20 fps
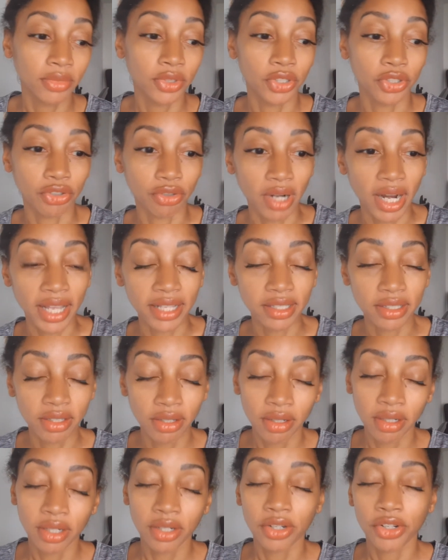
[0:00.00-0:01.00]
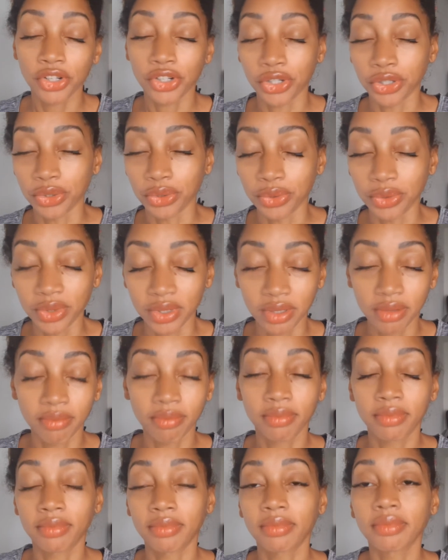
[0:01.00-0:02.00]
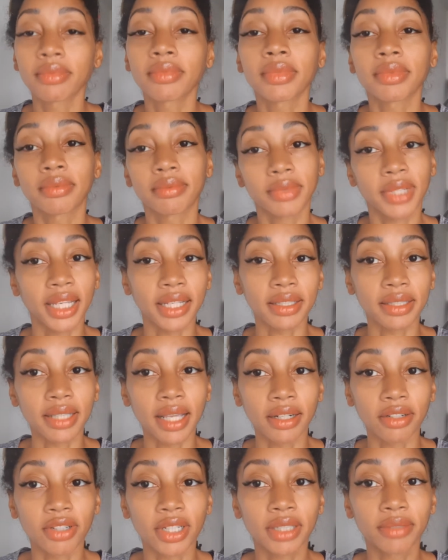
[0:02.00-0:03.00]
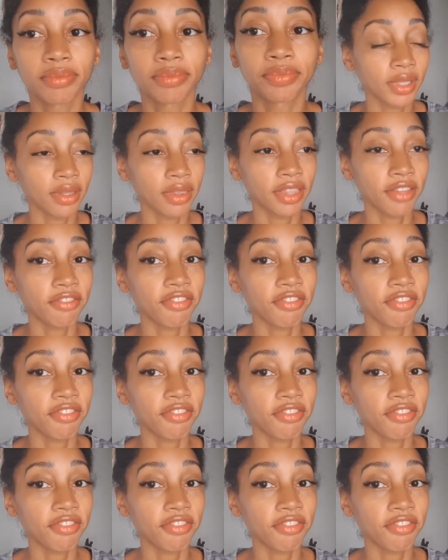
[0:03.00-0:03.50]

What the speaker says: dress, shoes, etc. The